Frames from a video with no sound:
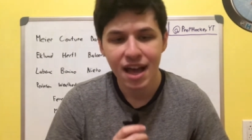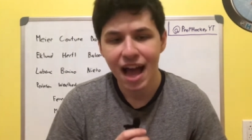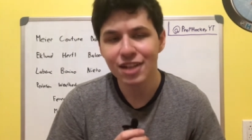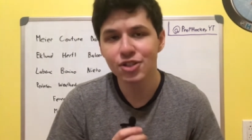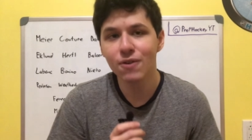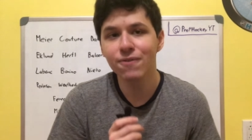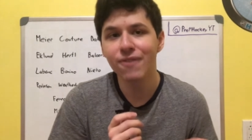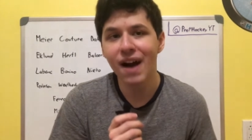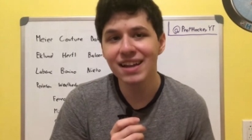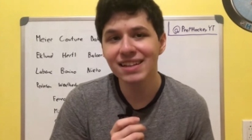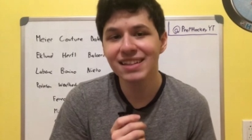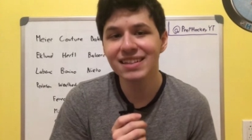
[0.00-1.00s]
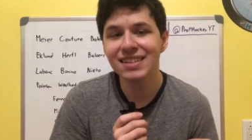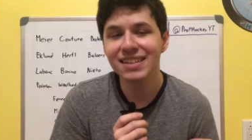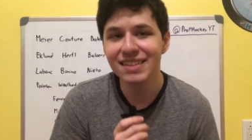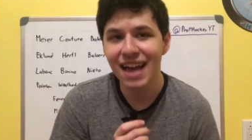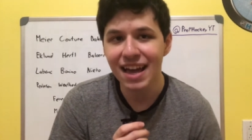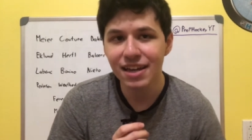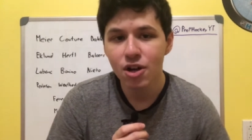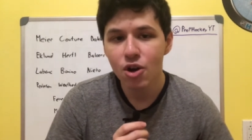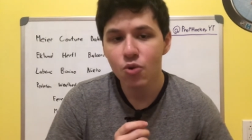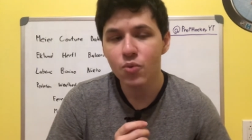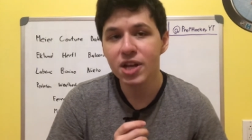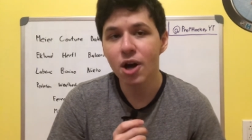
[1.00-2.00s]
And so finally today,
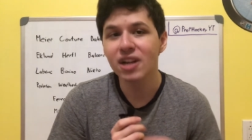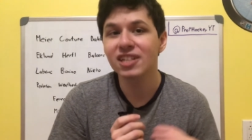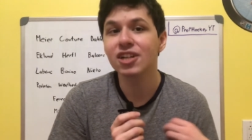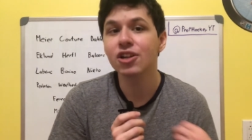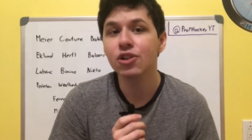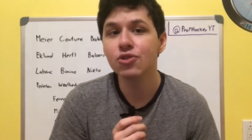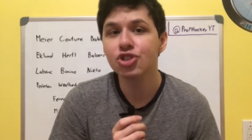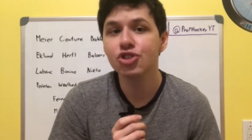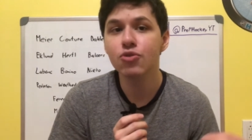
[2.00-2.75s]
we got a conclusion